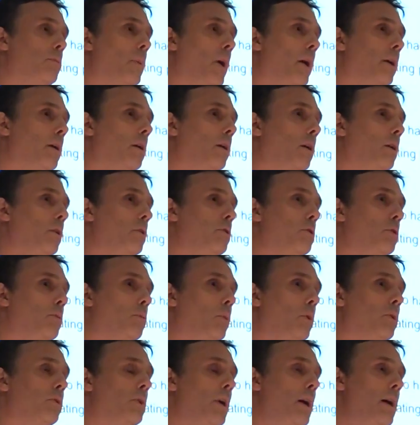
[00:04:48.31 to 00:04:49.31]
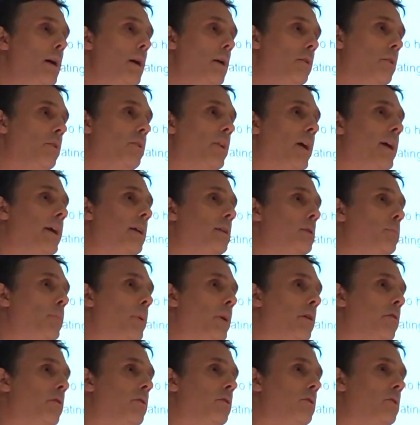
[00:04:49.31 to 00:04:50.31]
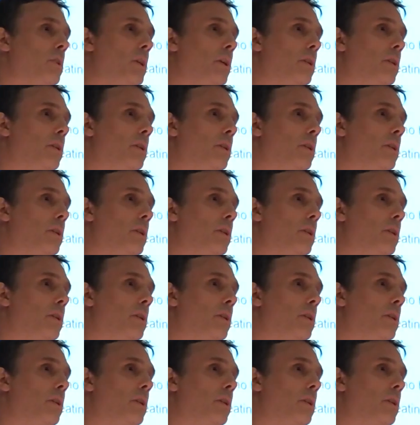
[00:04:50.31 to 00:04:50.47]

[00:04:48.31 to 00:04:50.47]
my conclusion was that they experienced